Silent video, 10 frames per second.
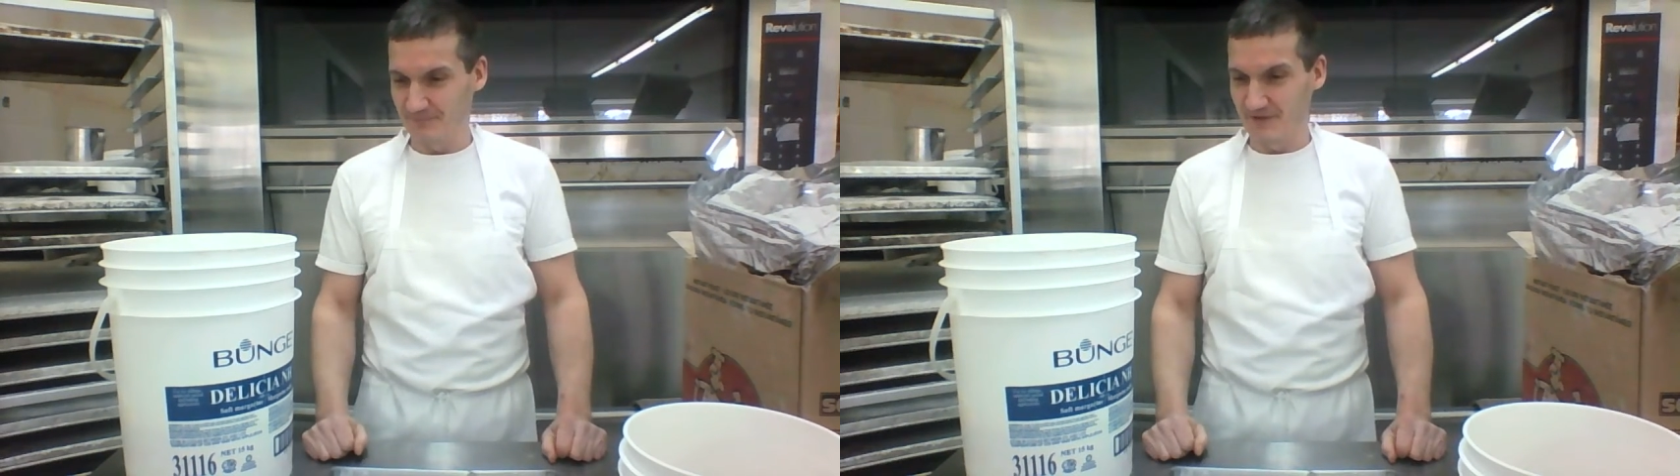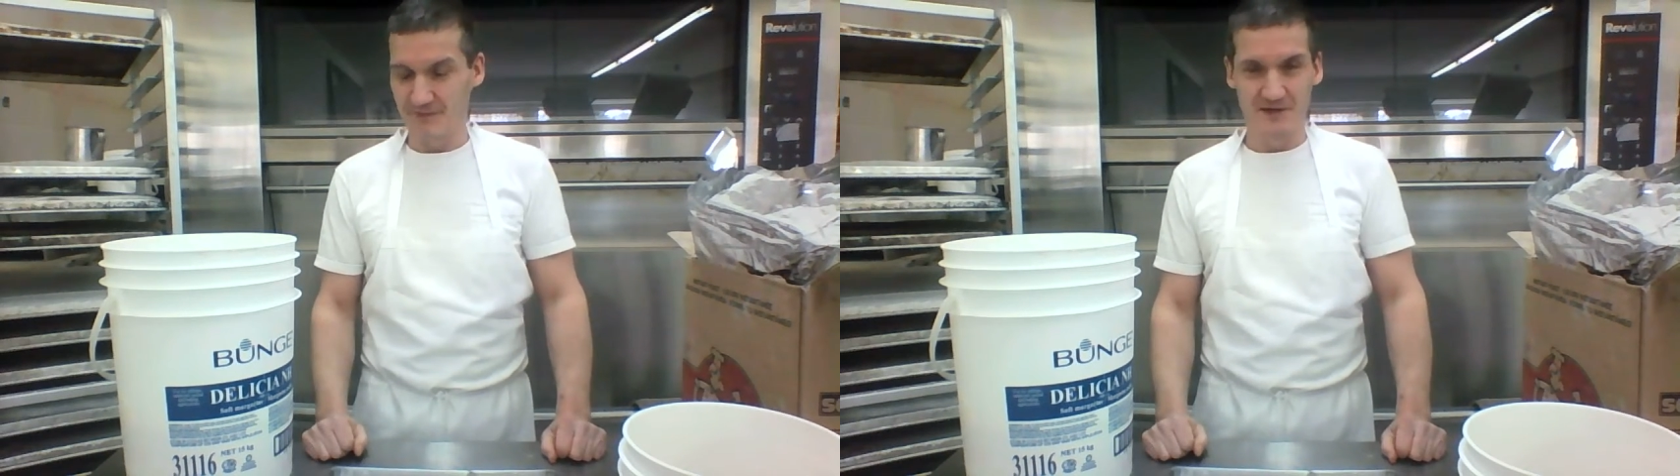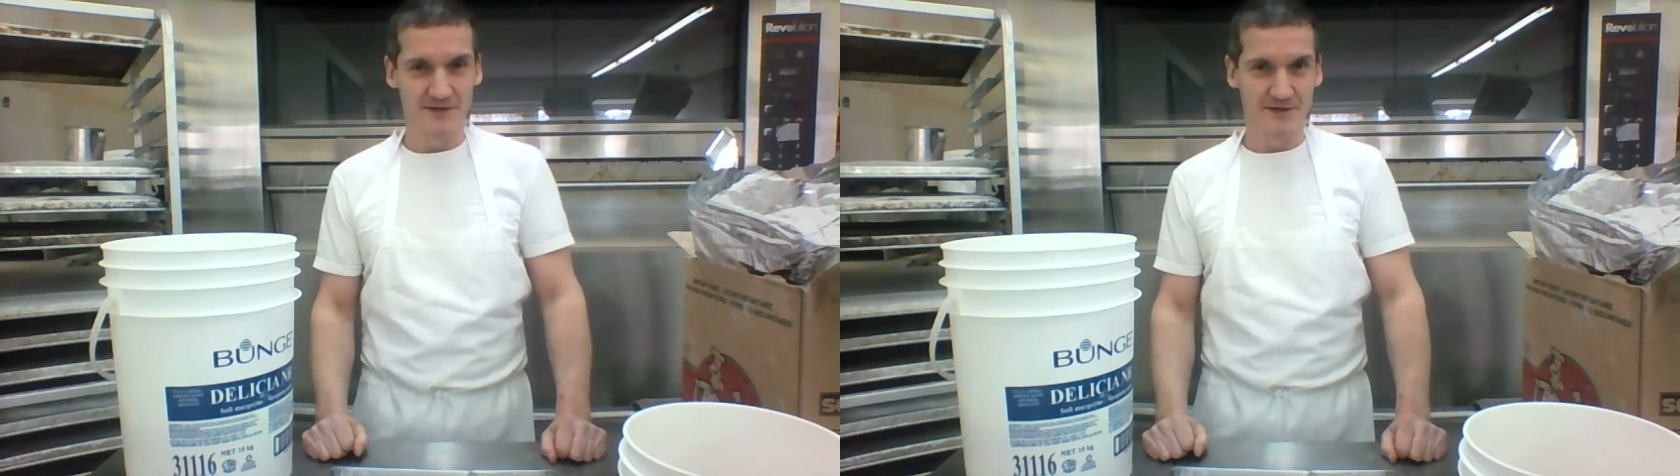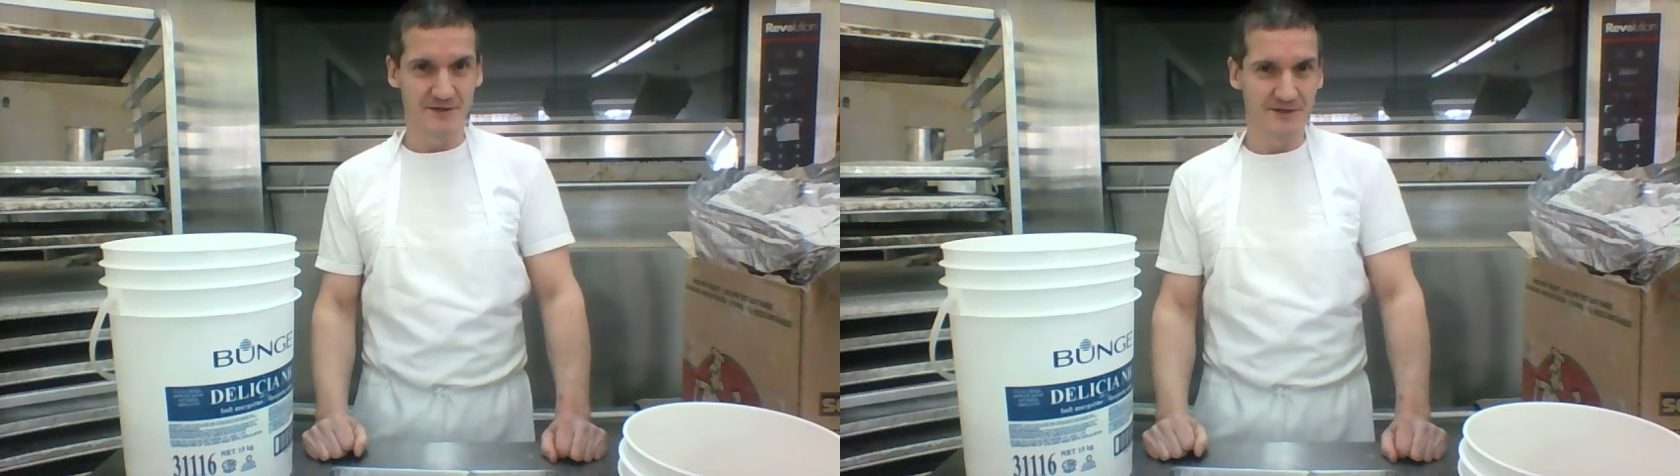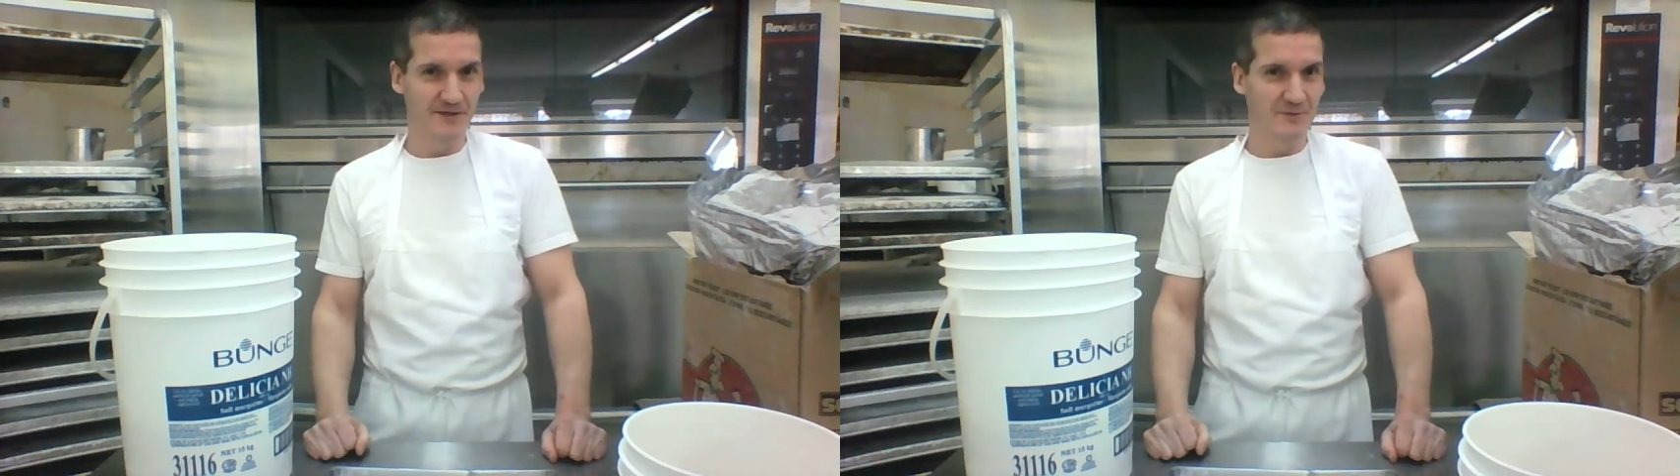come in here
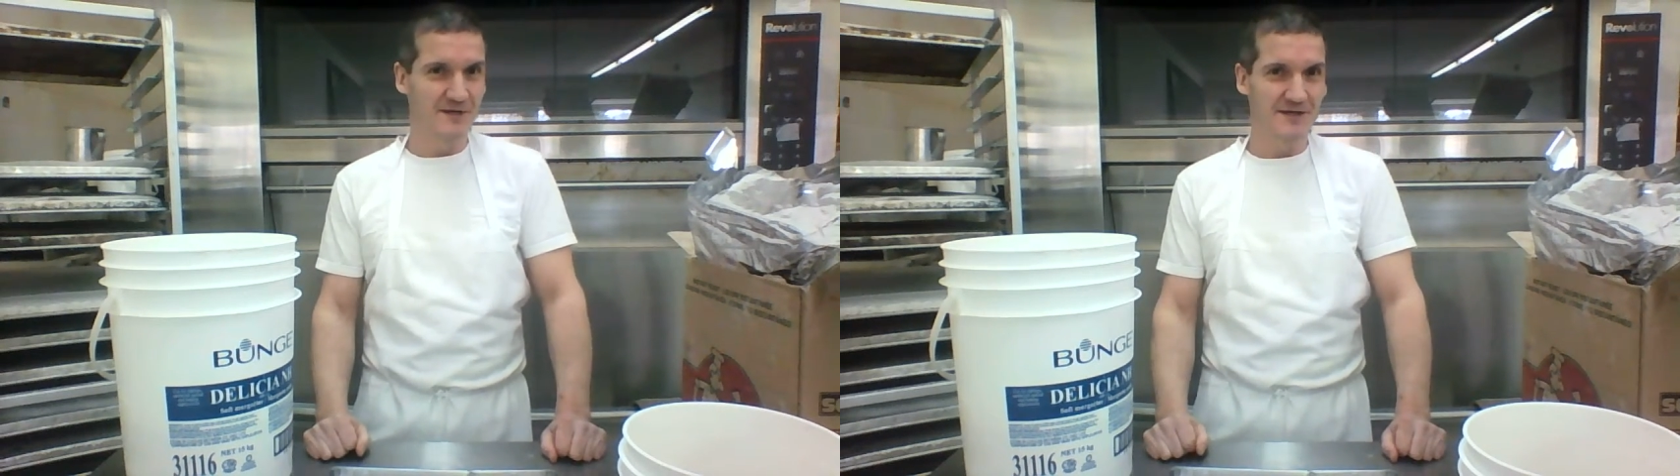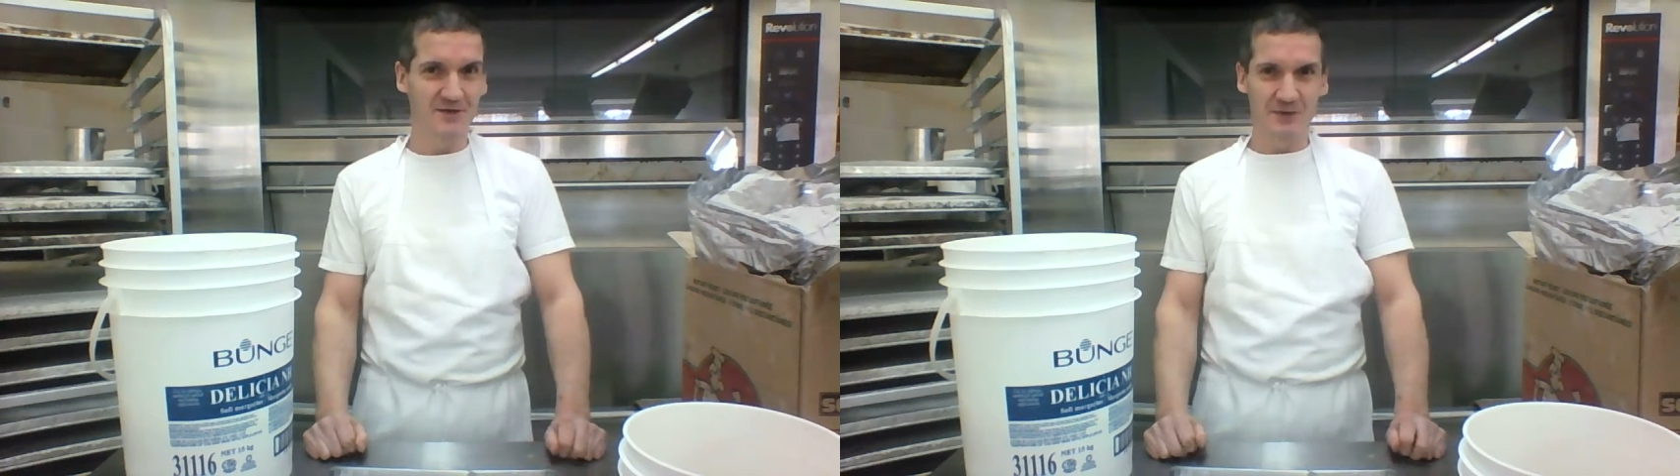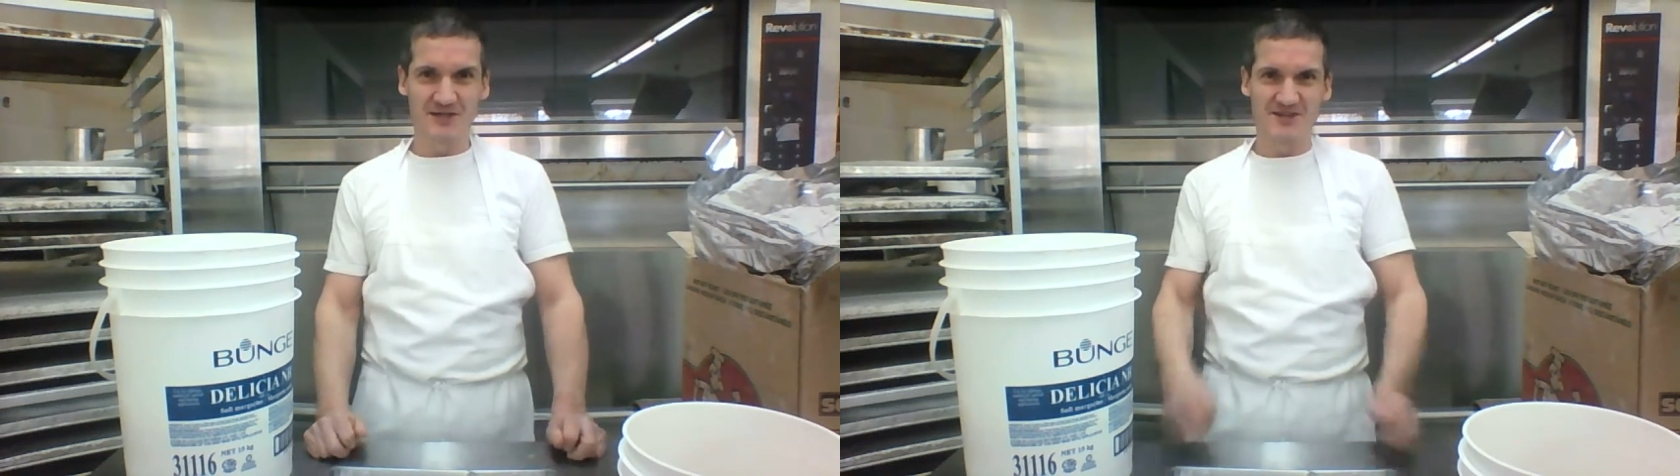and one day the white